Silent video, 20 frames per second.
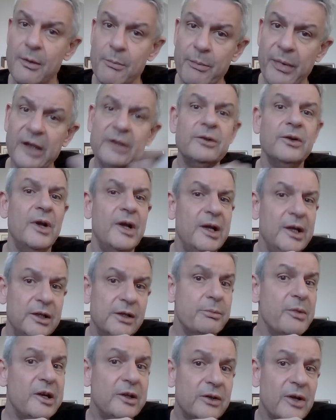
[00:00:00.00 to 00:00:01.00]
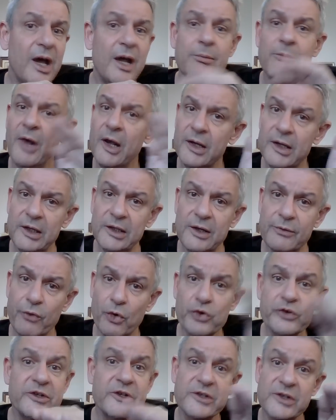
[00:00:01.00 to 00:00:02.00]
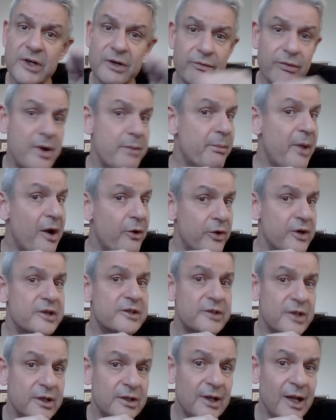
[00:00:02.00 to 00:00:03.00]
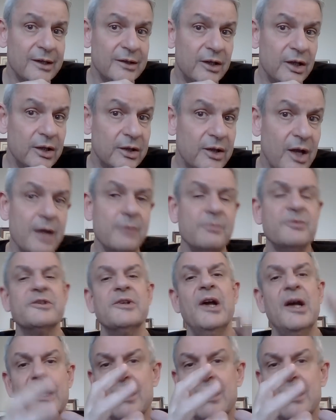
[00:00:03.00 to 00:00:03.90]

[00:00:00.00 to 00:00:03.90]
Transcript: But in the meantime, he divorces and remarries 19 times.